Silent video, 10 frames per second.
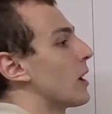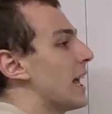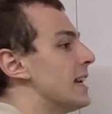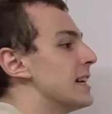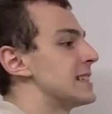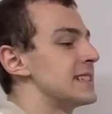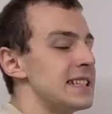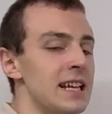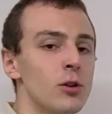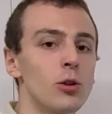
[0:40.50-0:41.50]
for a
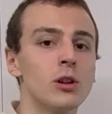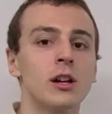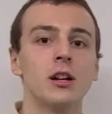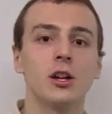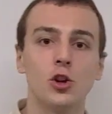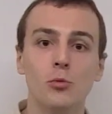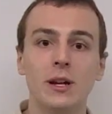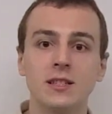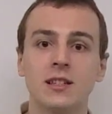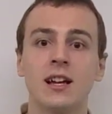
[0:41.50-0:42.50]
single
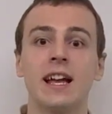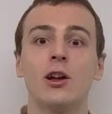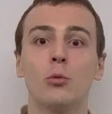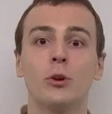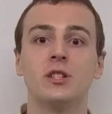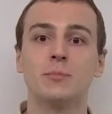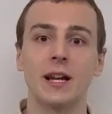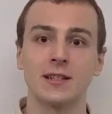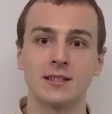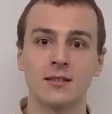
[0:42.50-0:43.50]
qubit Hilbert
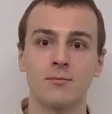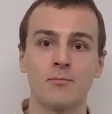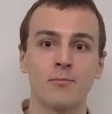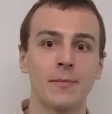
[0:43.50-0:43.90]
space.